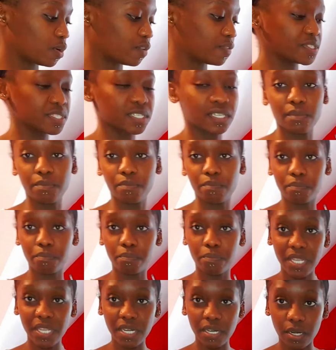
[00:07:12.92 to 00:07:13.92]
obviously,
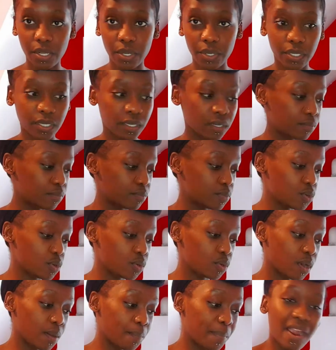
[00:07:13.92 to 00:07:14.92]
being a locum,
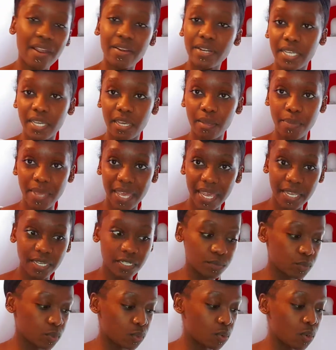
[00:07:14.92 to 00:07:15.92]
you apparently get paid
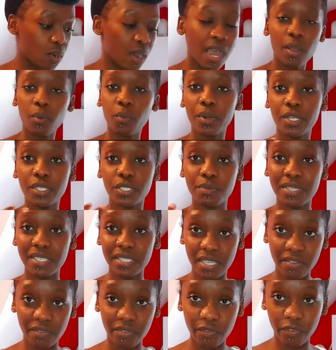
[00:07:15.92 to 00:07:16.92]
more. I wanted to be
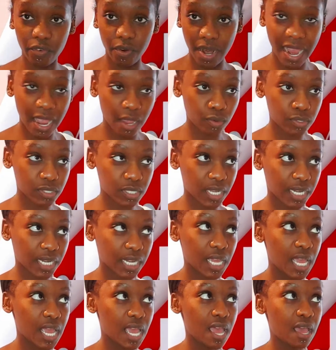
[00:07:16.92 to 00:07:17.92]
saving for a house. Like,
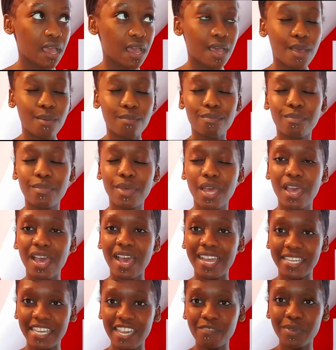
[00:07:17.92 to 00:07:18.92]

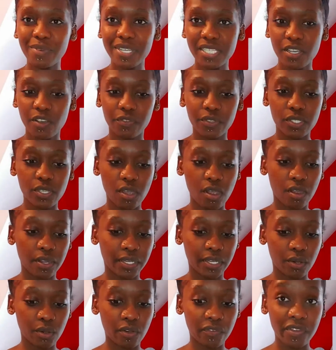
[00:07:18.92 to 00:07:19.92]
I gave myself a
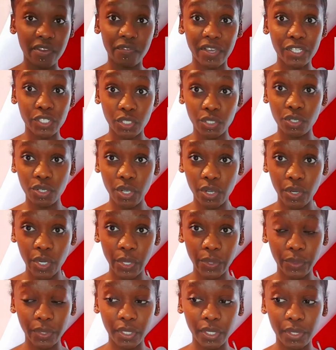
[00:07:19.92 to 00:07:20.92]
target of, if I do go
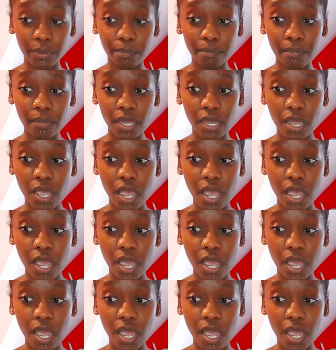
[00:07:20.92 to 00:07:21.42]
locum,